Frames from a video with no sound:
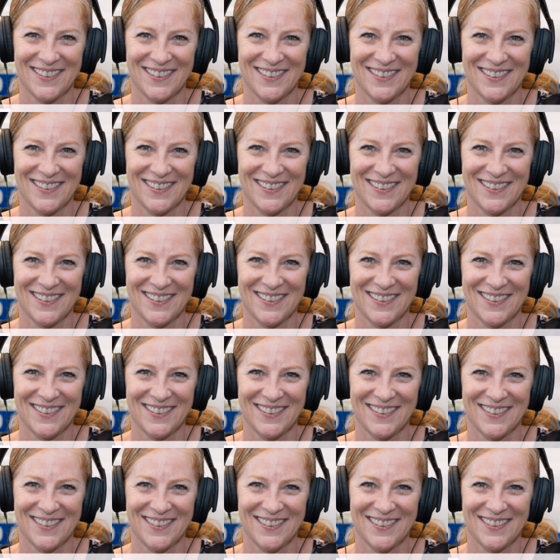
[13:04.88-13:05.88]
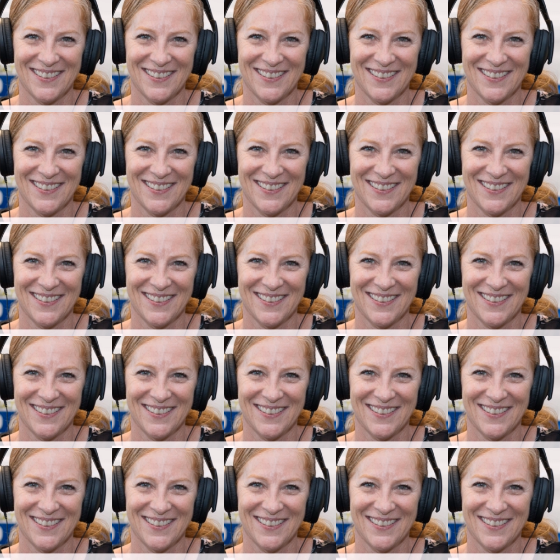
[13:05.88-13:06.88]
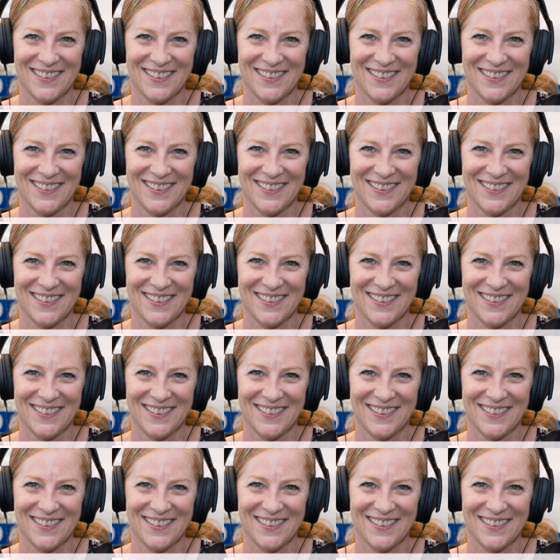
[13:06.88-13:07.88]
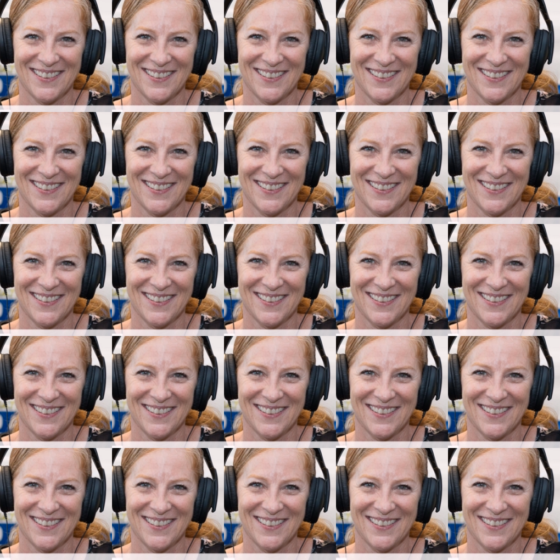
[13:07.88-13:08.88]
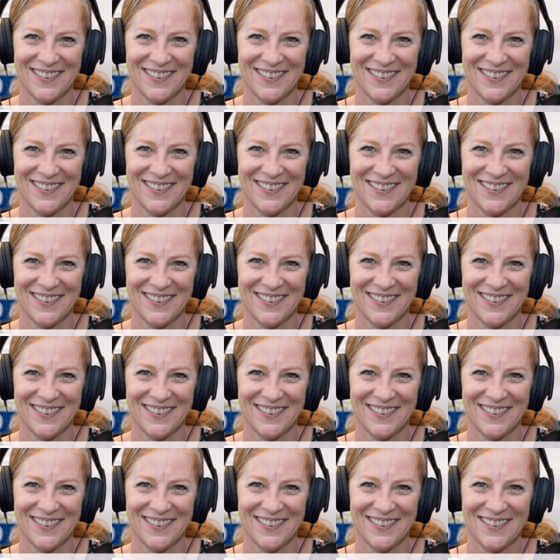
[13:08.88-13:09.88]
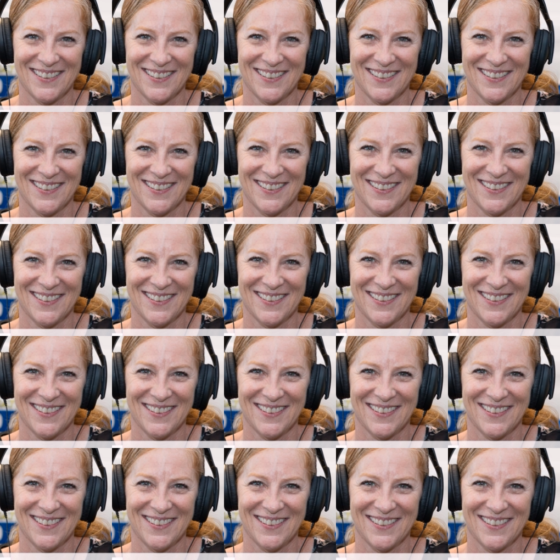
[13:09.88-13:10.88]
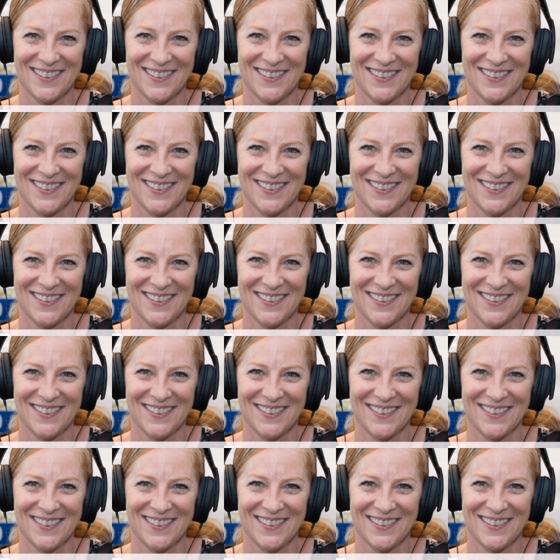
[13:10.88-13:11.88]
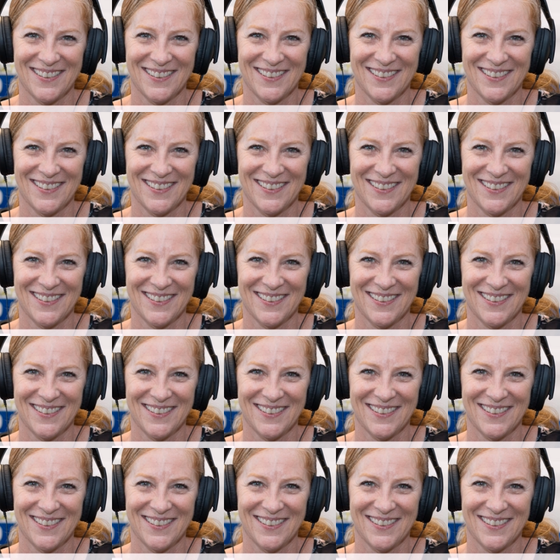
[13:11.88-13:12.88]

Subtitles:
This is a still picture; no speech is visible.